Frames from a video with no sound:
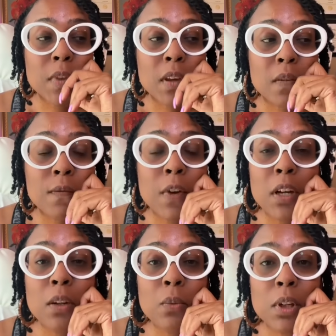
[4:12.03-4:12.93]

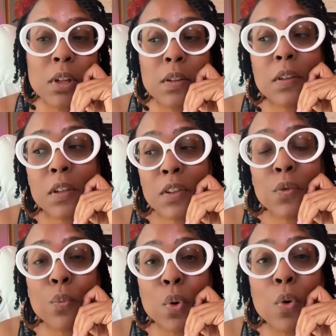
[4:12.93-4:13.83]
Fani Willis is
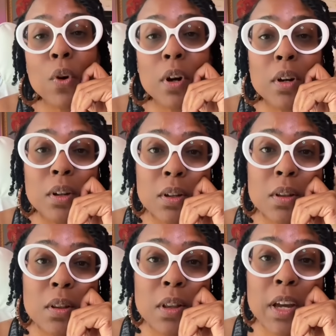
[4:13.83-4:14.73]
more
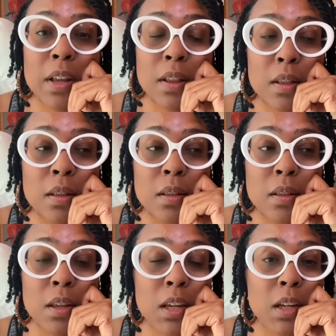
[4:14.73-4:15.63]
than
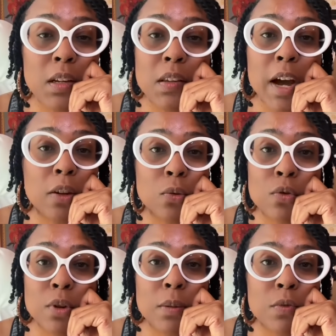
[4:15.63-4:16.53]
the Donald
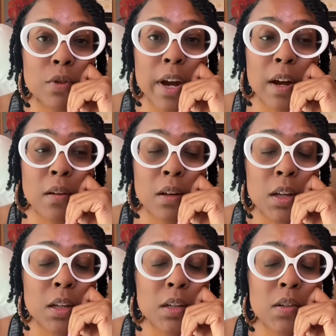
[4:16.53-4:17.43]
Trump trial.
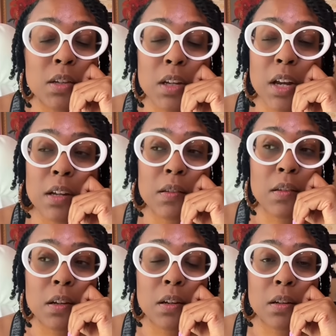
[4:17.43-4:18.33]
She has
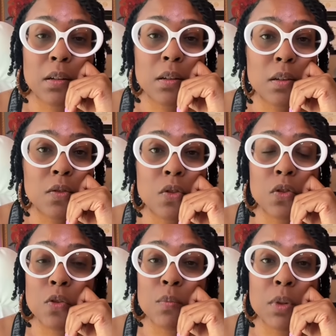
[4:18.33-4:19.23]
done
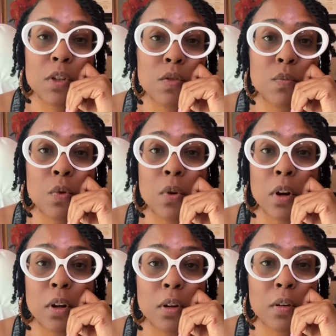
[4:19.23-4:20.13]
so much
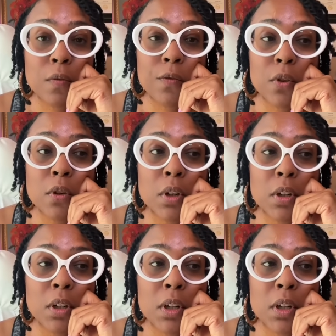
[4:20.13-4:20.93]
more for